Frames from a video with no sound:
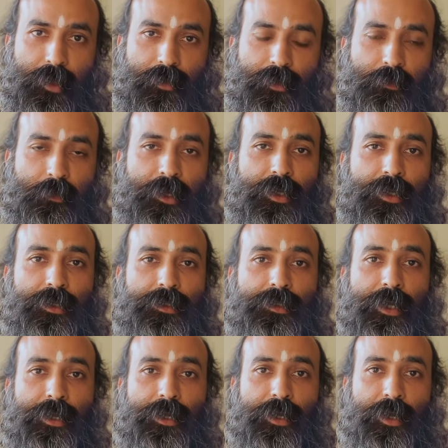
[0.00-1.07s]
This period is
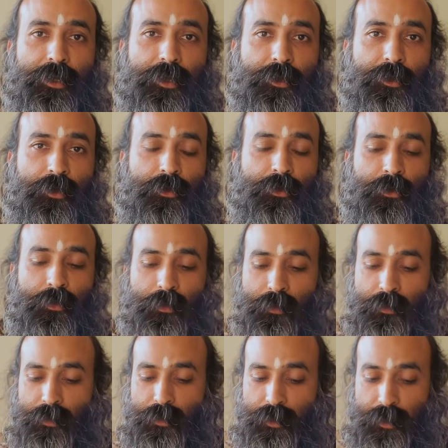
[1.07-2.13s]
dedicated to
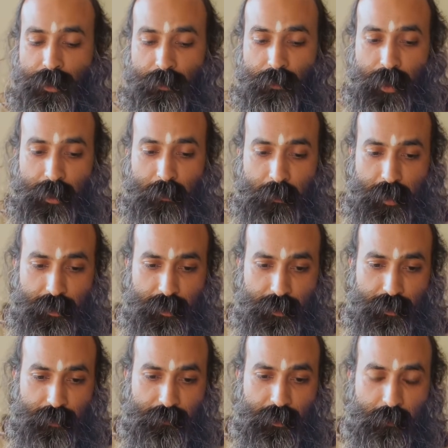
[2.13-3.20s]
the divine mother,
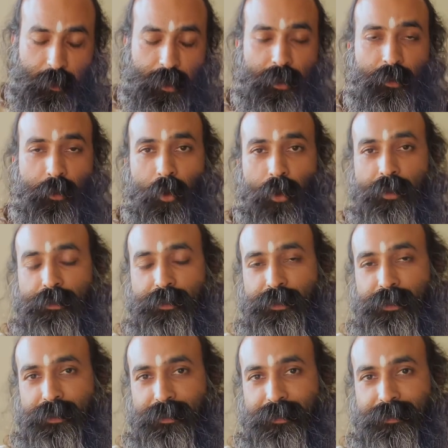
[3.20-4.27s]
the feminine
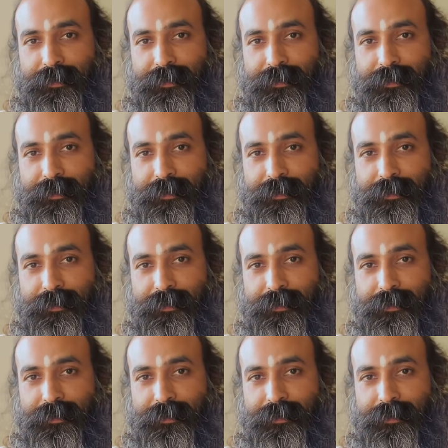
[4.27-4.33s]
goddess,